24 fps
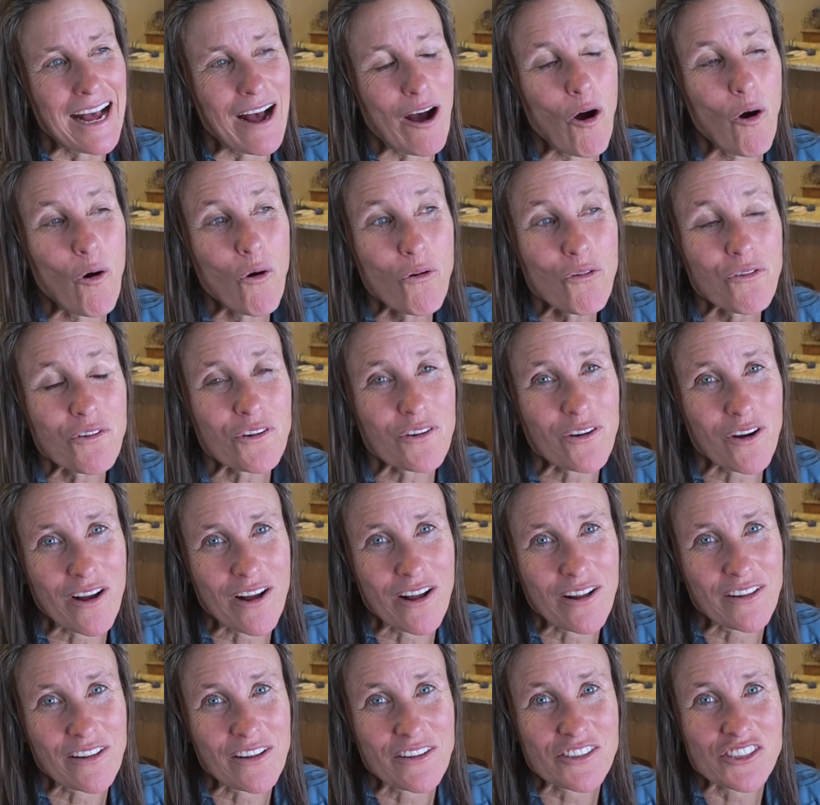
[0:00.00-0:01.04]

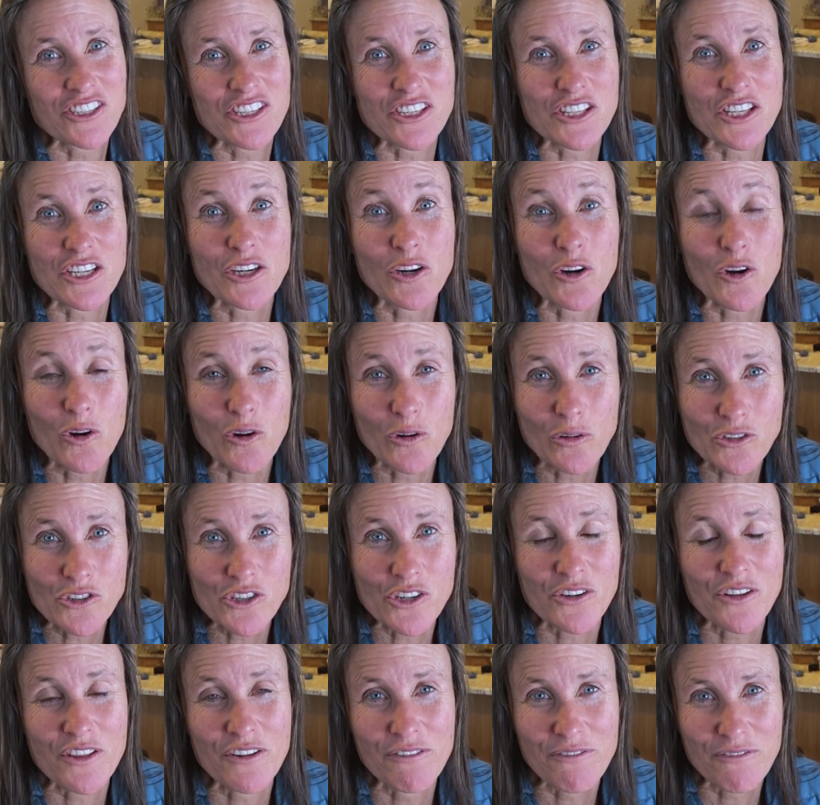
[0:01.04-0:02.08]
Overall, just the
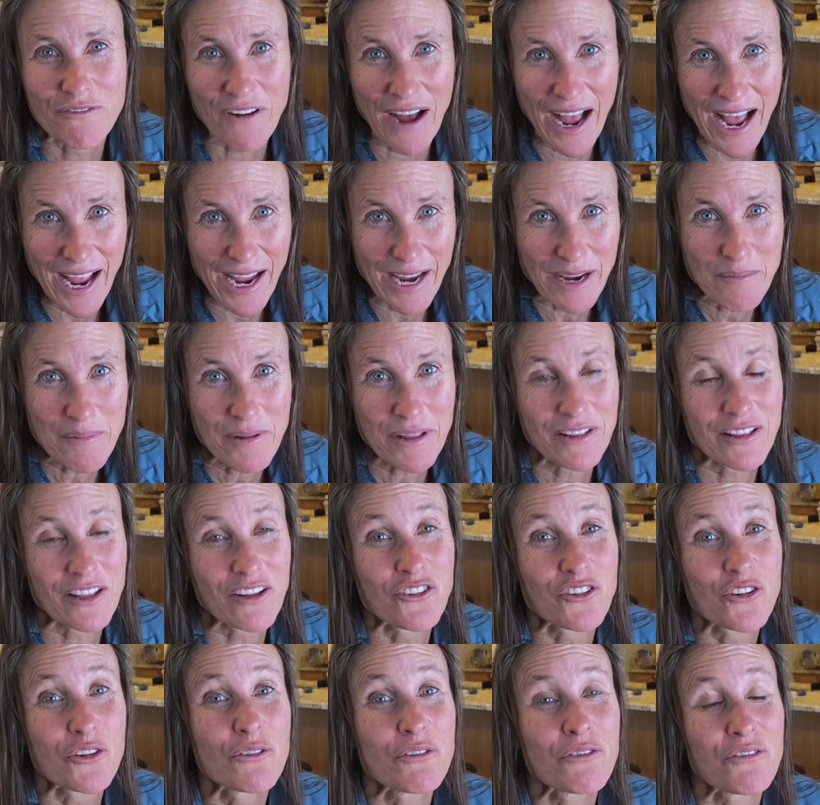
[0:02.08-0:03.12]
culture, the vibe
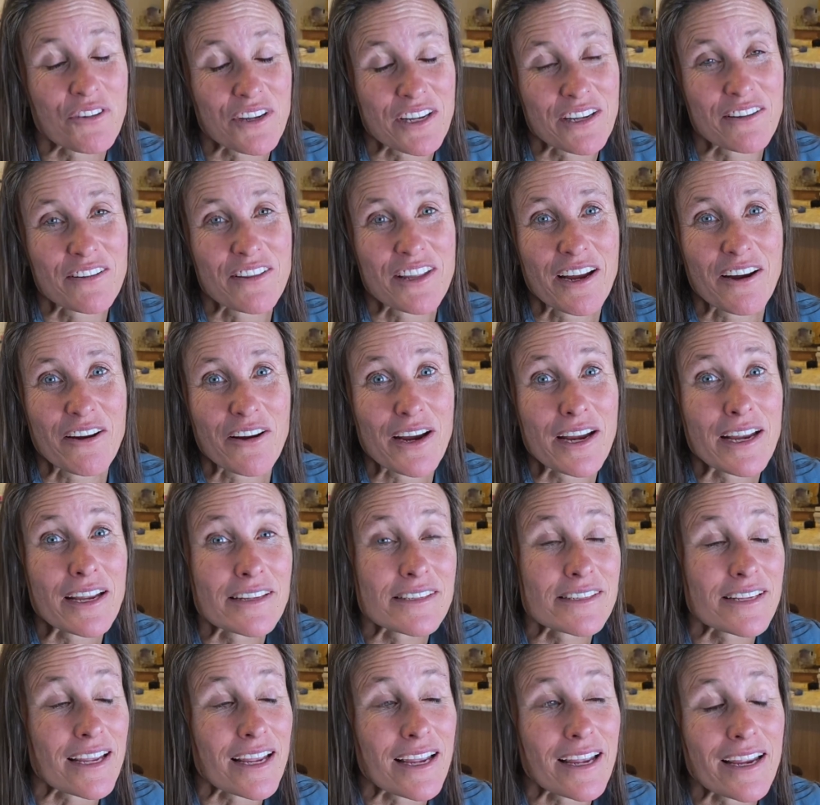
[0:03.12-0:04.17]
that you feel there
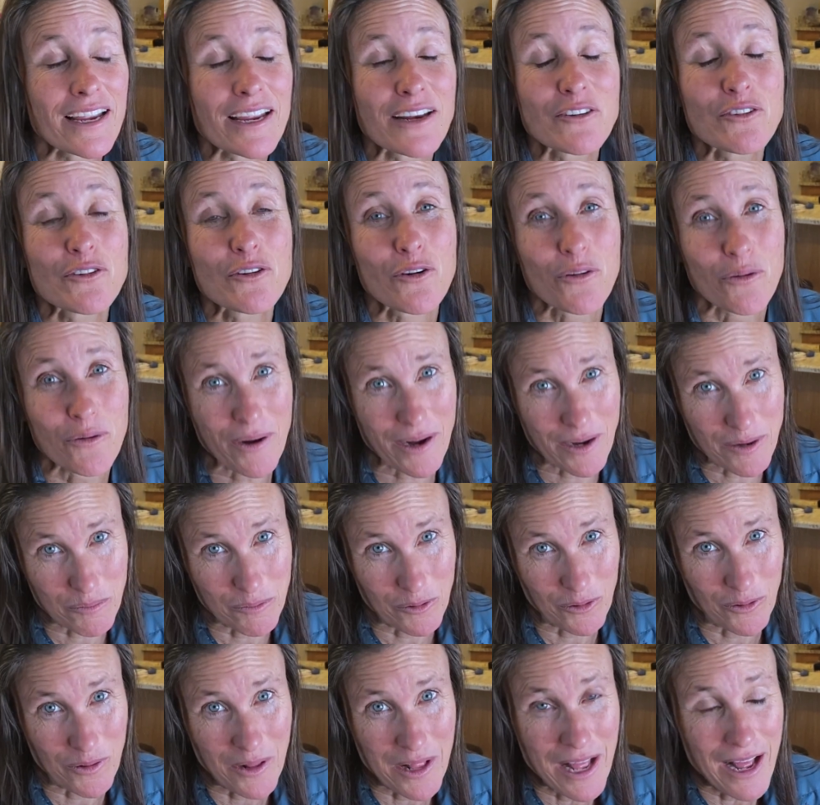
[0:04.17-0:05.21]
is
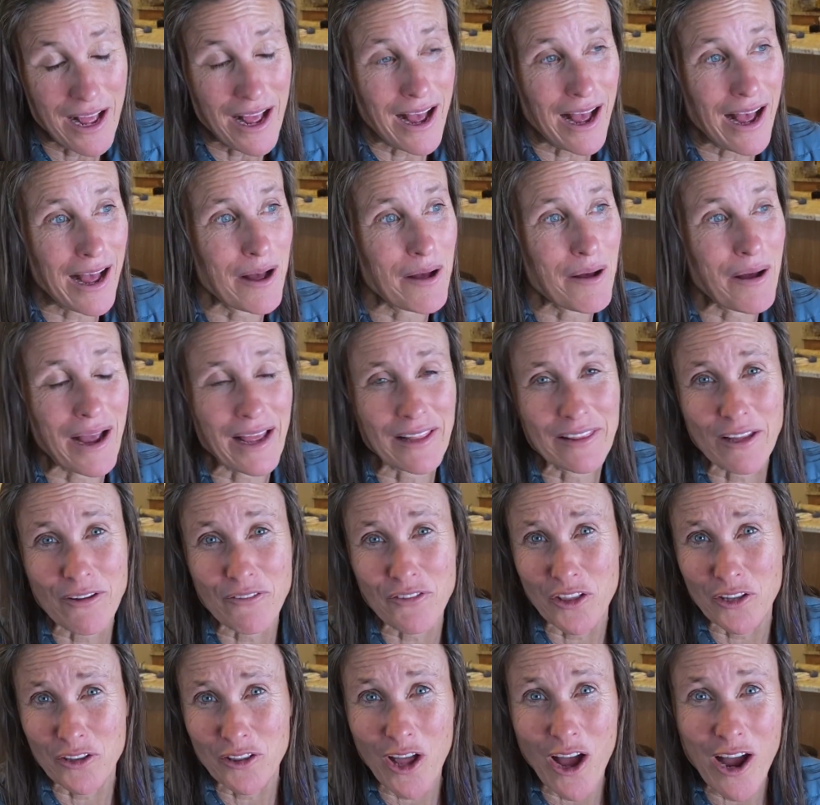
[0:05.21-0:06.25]
incredible. I love
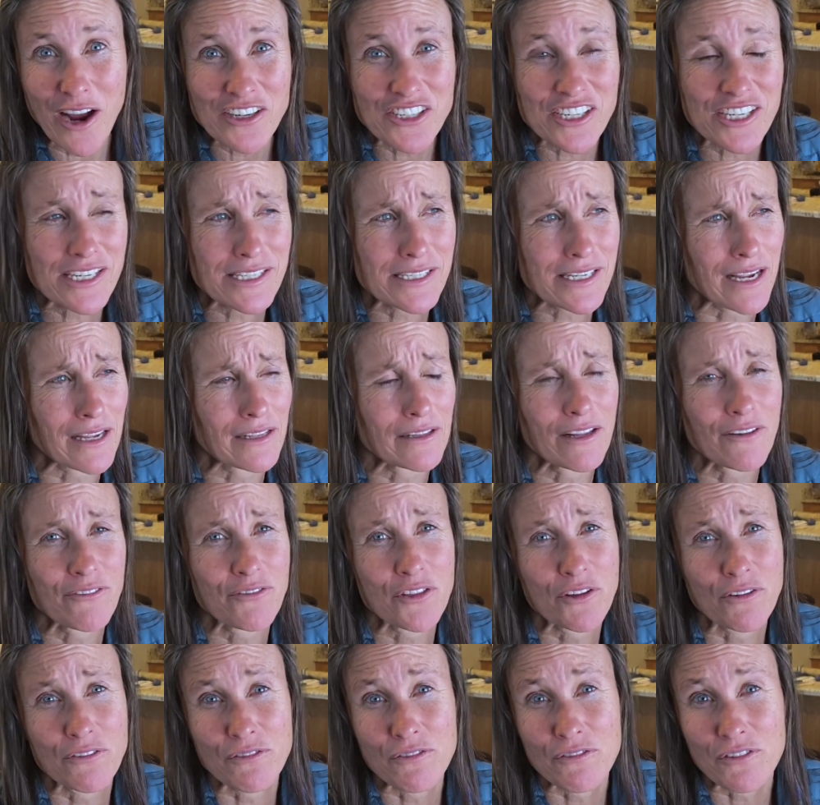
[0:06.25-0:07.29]
the lodges. I love
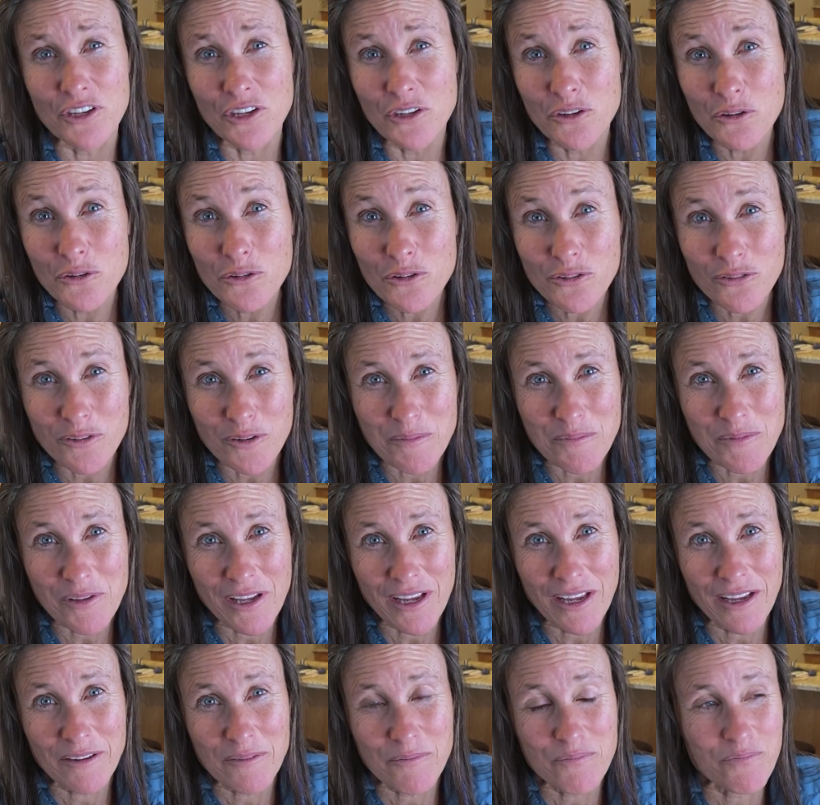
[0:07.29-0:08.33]
the views from
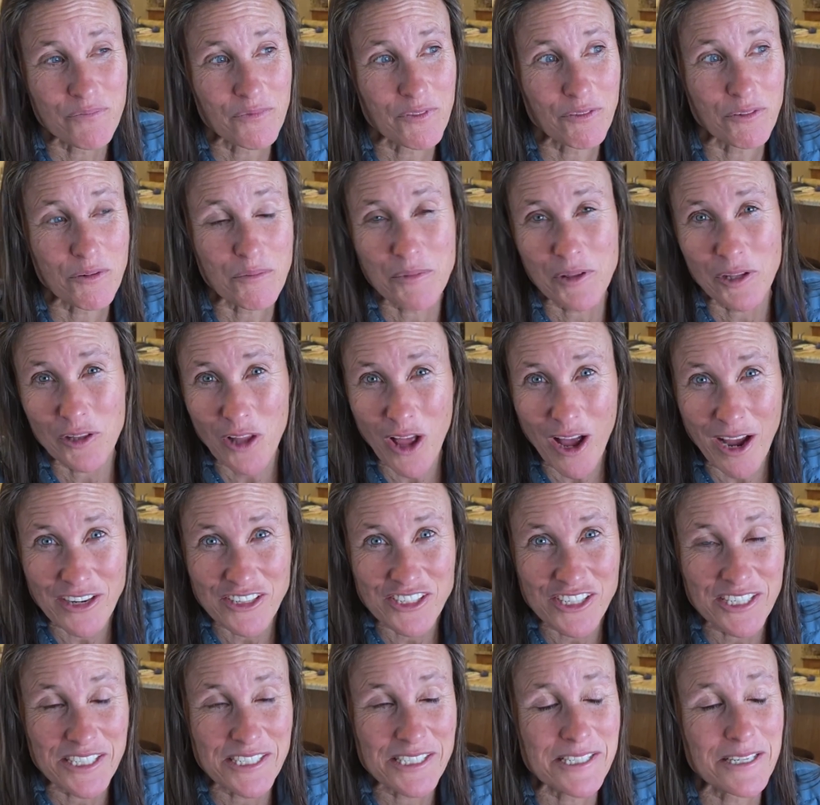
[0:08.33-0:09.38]
the
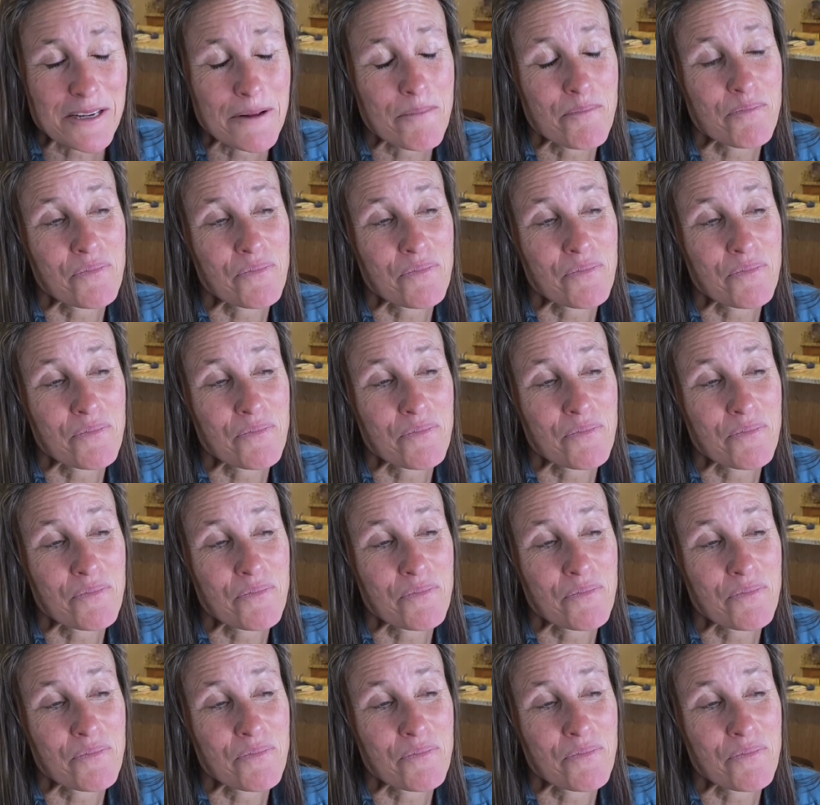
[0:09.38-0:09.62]
lodges.